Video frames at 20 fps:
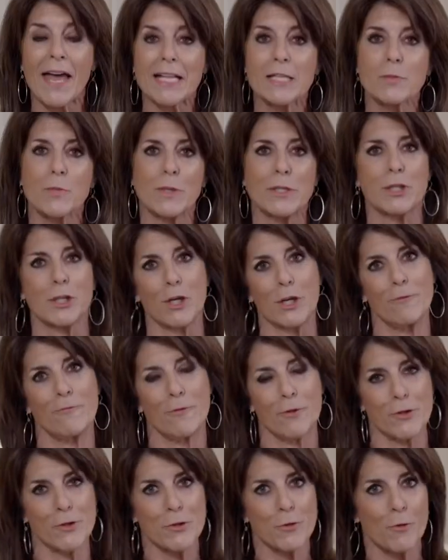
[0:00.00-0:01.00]
that's what's good
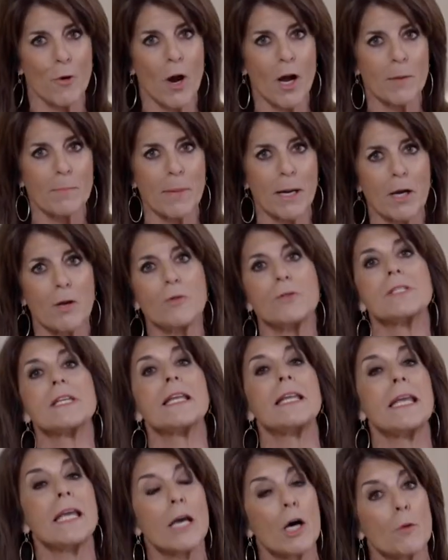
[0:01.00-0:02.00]
for strong bones
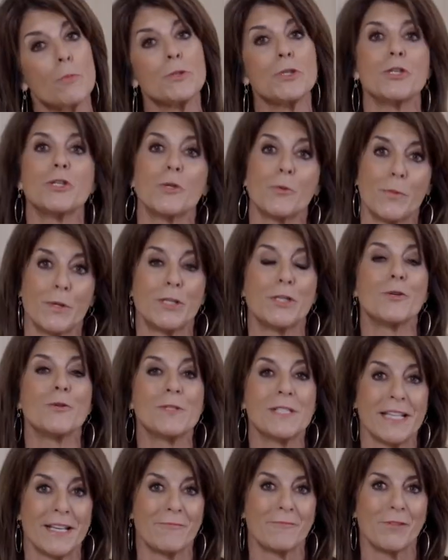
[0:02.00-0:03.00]
and helps you to
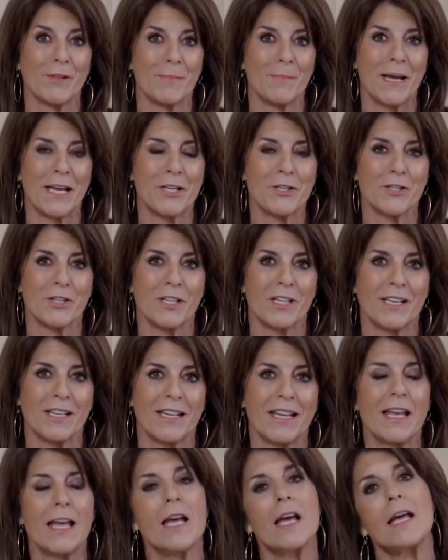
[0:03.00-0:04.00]
reduce inflammation.
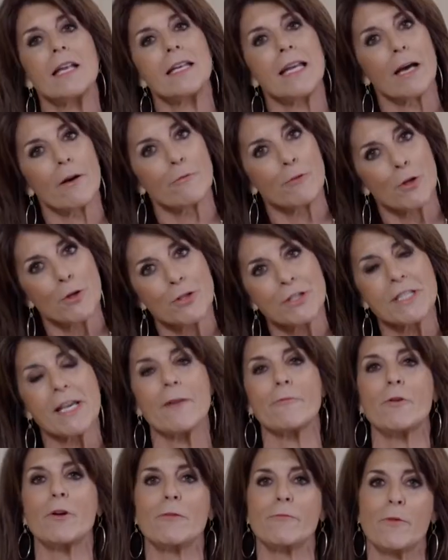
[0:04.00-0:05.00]
Now, if you're
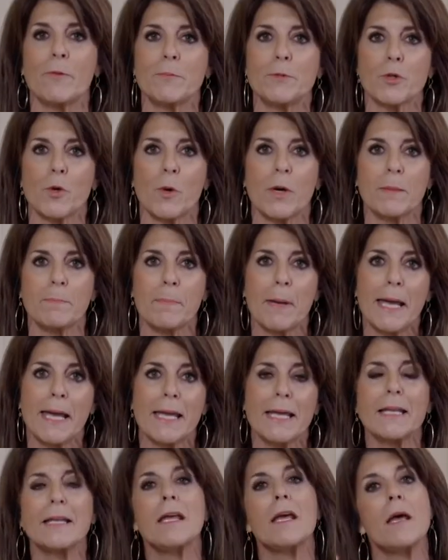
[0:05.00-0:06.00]
suffering from joint
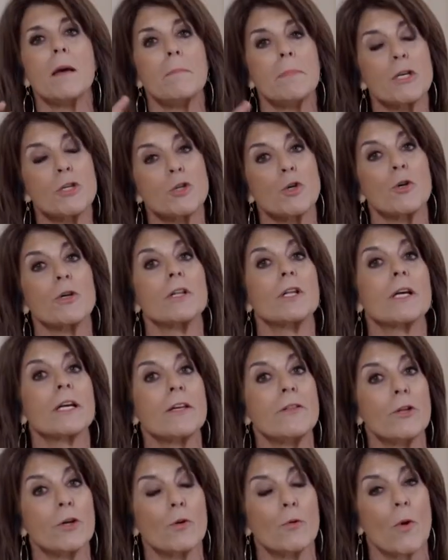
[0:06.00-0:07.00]
pain, be sure and look
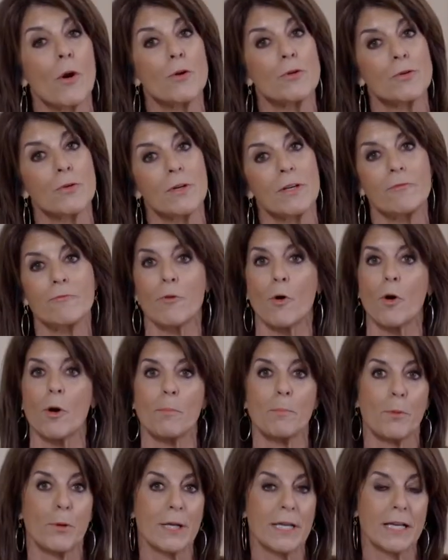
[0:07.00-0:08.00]
in the grocery
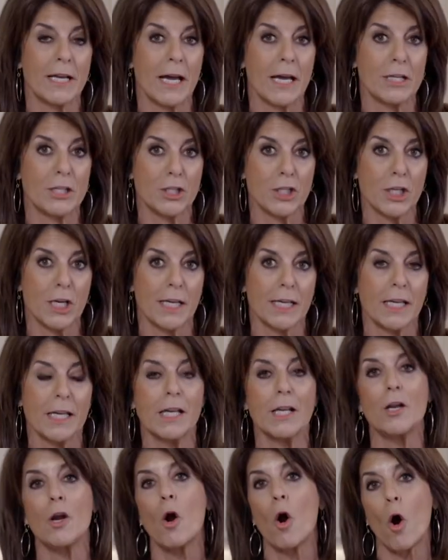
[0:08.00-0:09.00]
for pre-cut
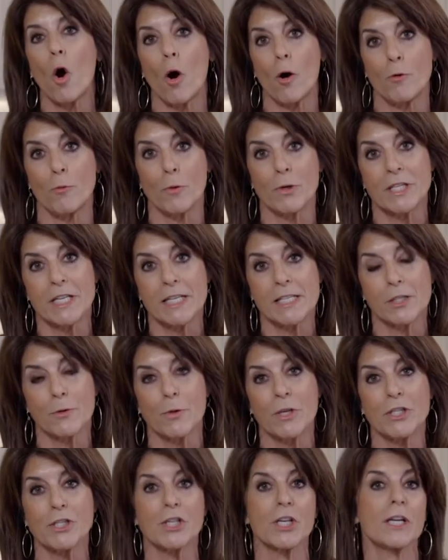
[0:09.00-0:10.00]
chicken or
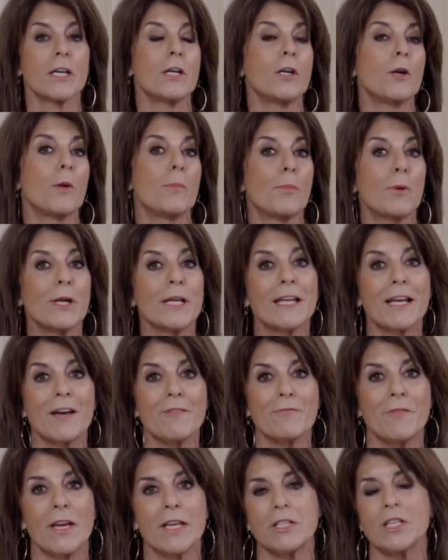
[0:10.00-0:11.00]
rotisserie chicken or
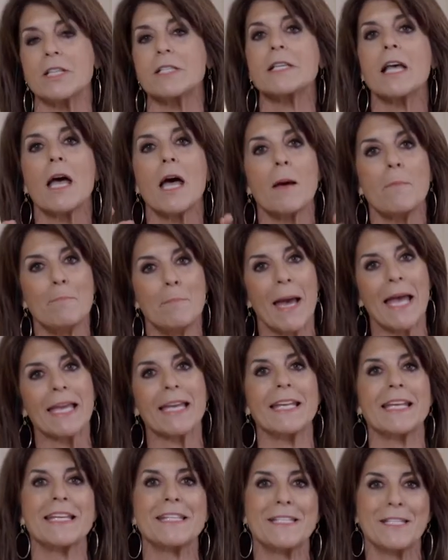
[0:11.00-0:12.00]
pre-cut veggies.
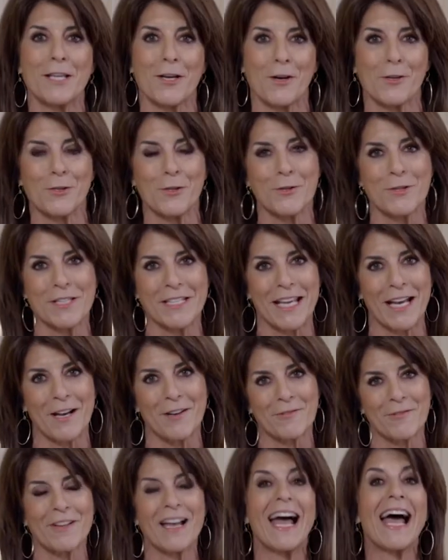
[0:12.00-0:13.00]
Make it easy on
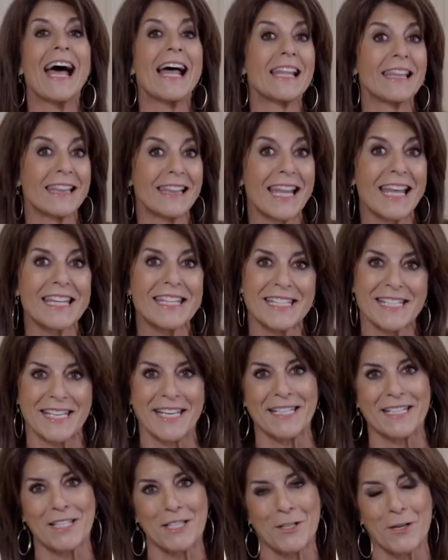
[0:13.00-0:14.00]
yourself. Let's get